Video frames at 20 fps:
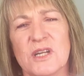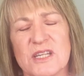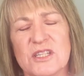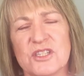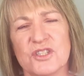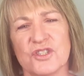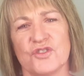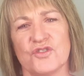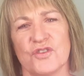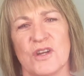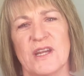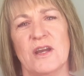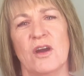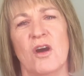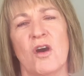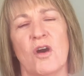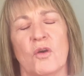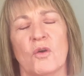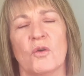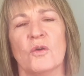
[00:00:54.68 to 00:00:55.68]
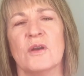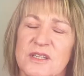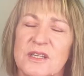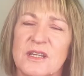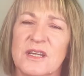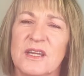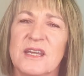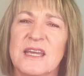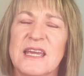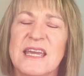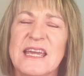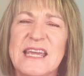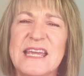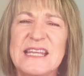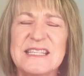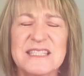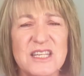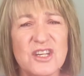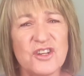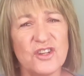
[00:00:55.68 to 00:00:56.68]
is Stringhalt?
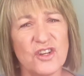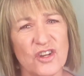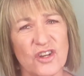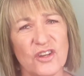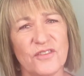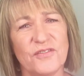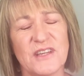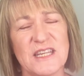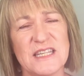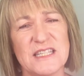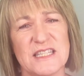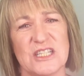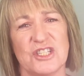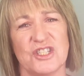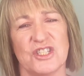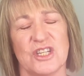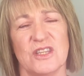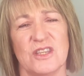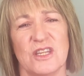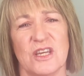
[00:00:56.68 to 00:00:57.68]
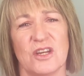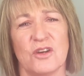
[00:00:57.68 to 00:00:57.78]
It's a nerve condition that